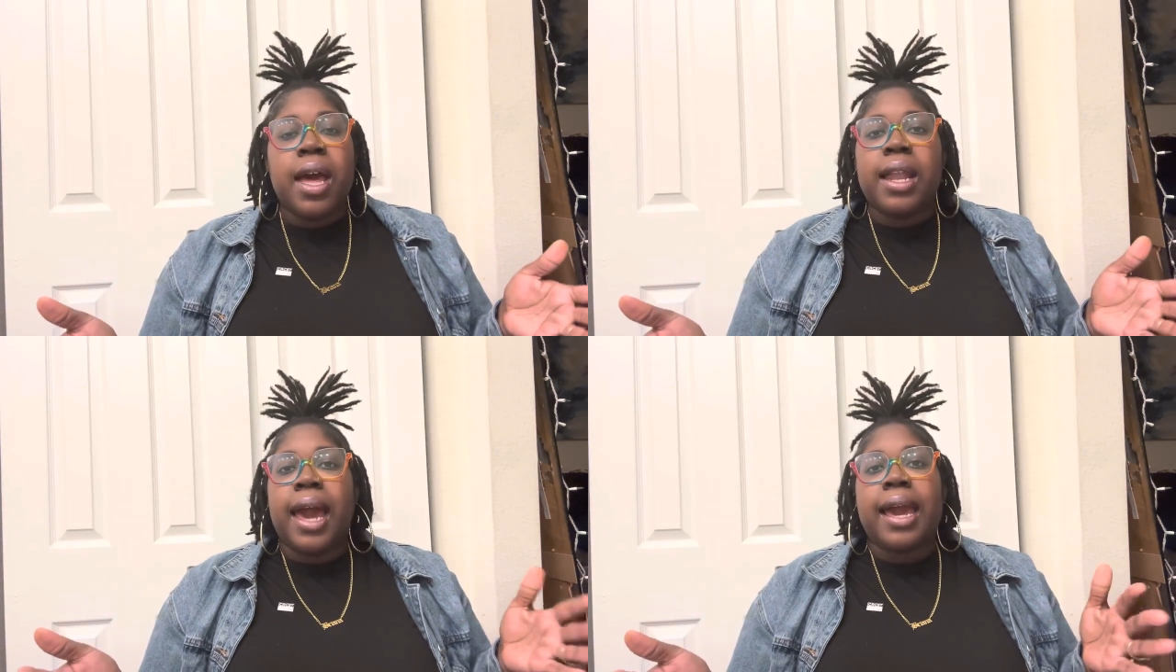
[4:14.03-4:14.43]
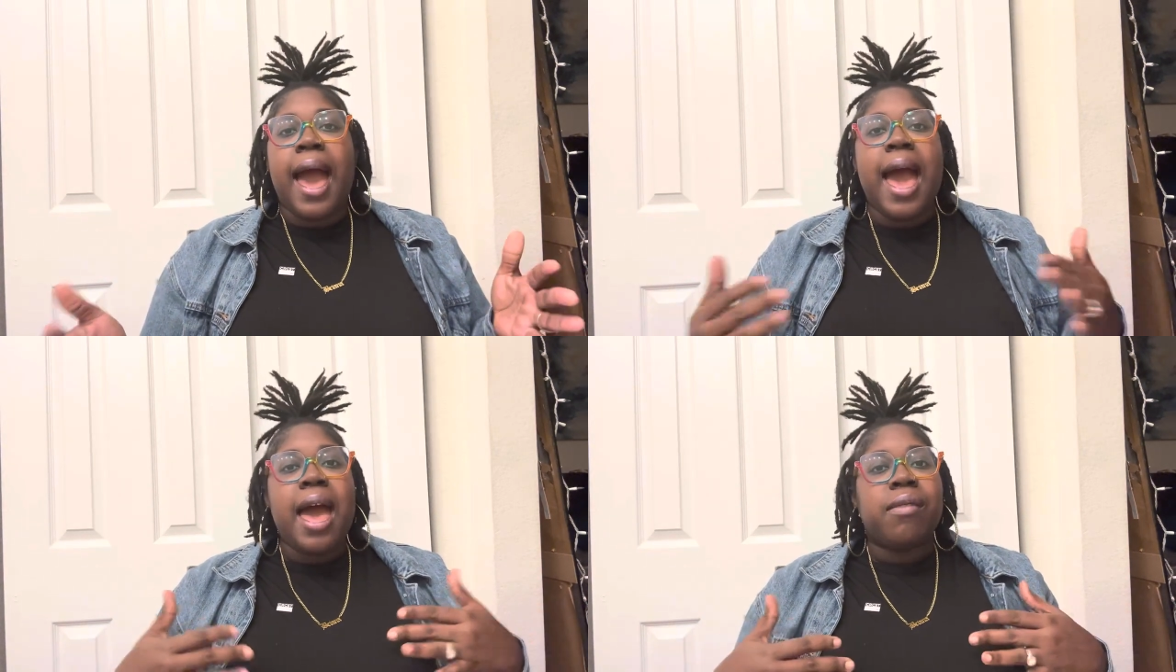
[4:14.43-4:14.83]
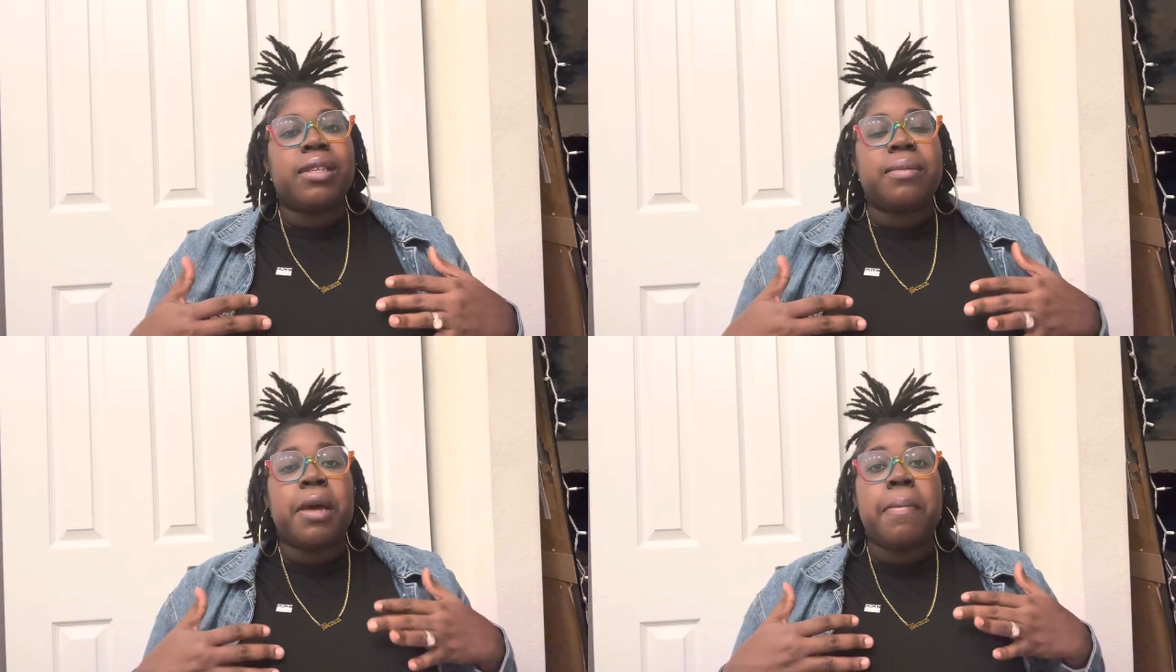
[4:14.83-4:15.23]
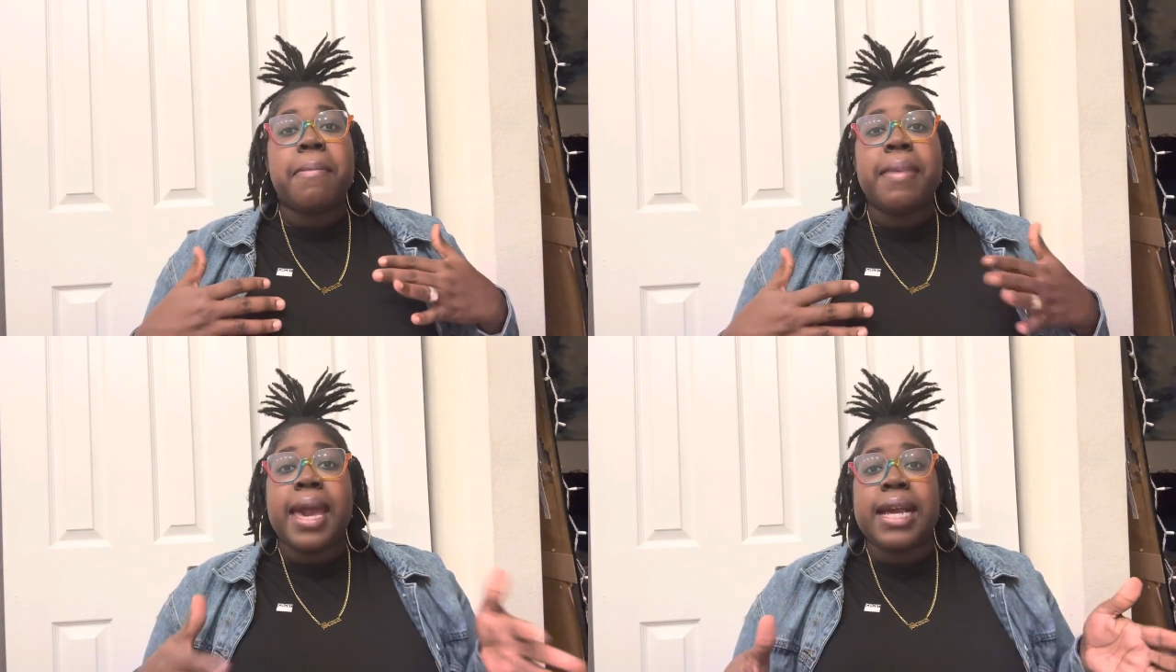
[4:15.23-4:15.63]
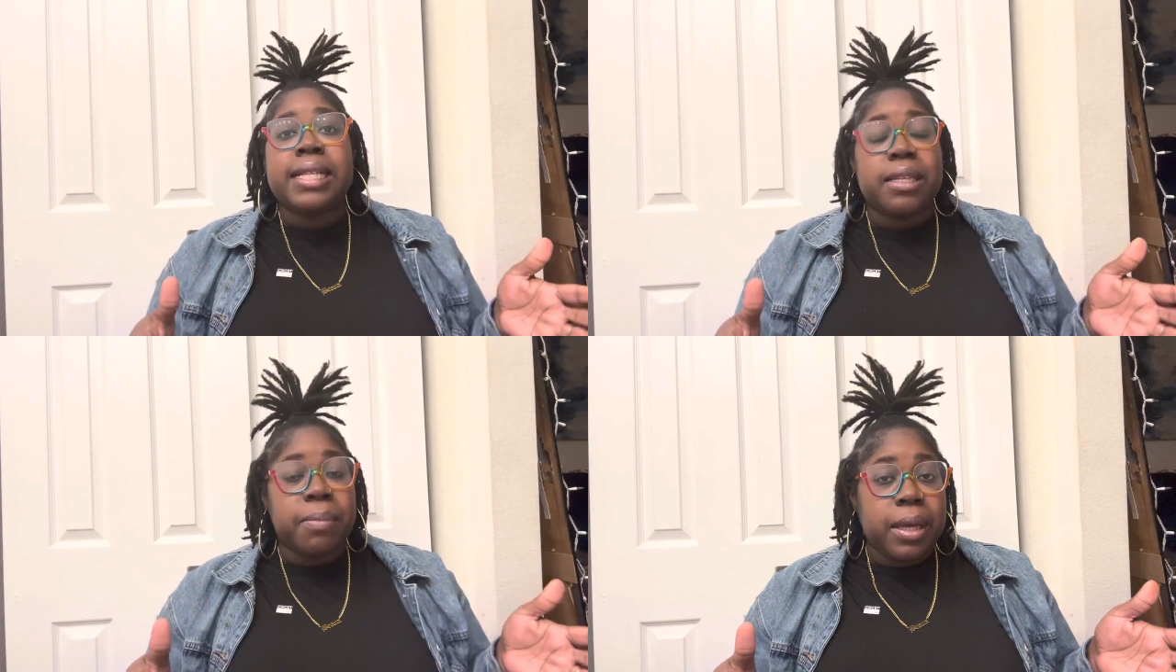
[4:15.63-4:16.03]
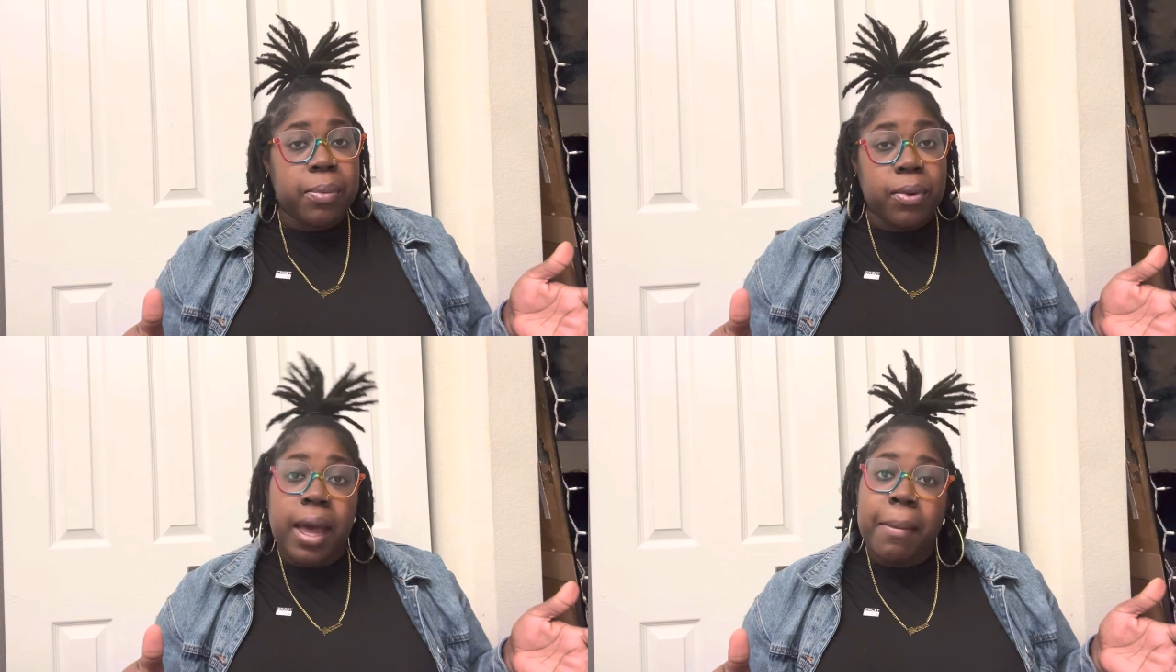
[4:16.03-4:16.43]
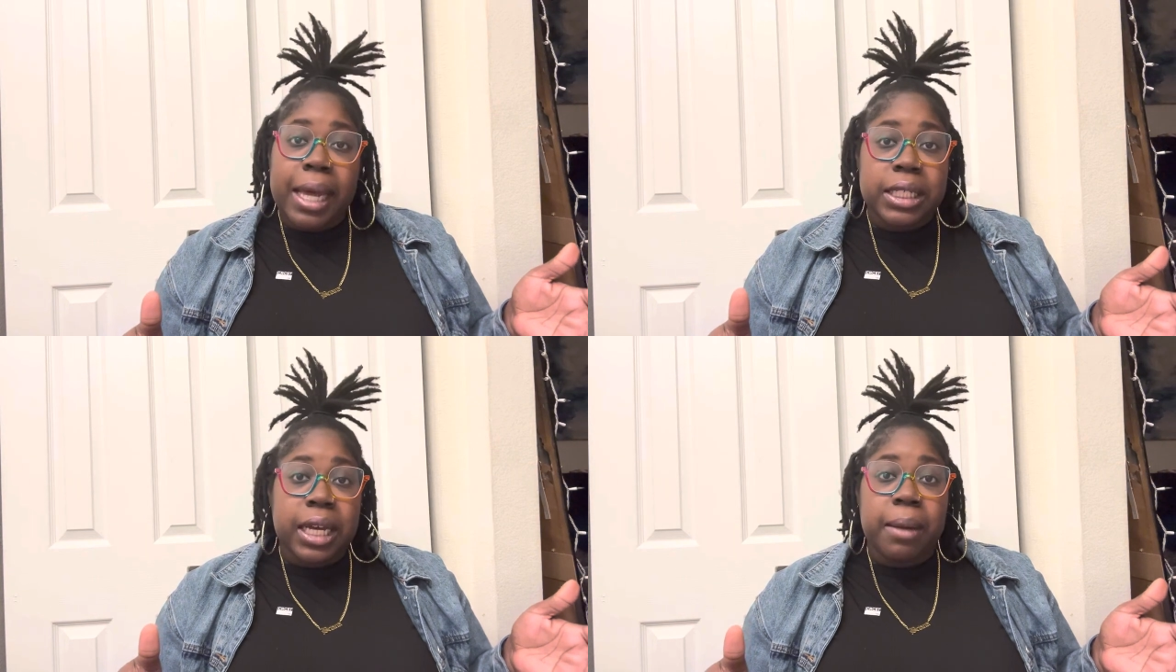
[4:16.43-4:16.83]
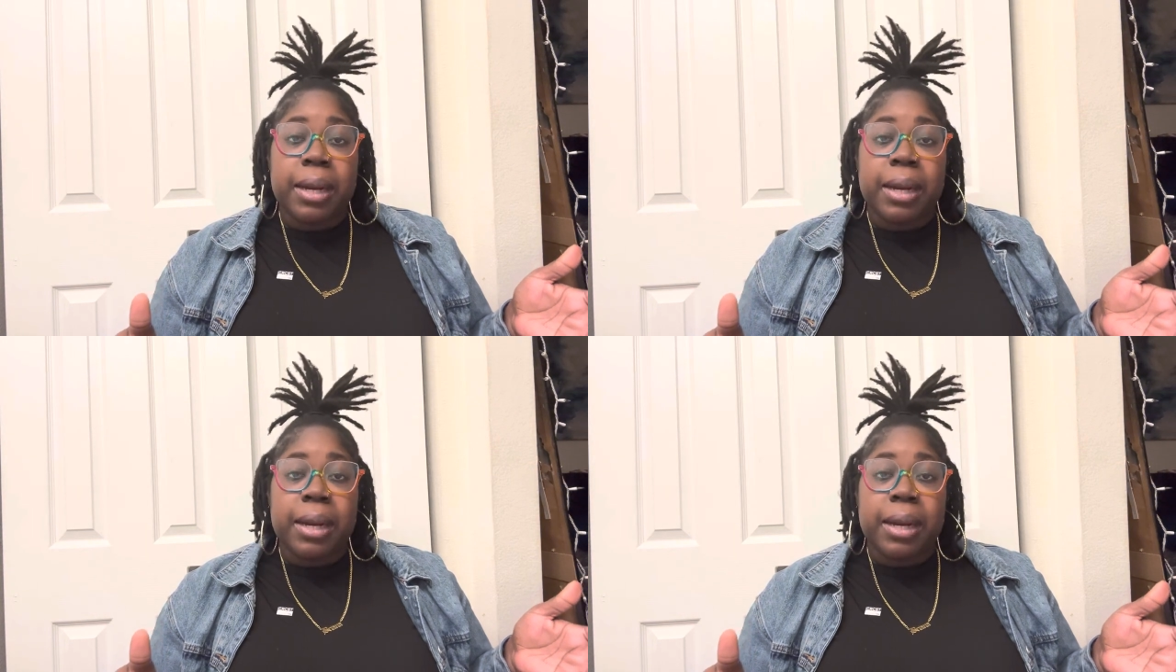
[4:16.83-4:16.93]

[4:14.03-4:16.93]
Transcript: Like, I have some amazing people at my job.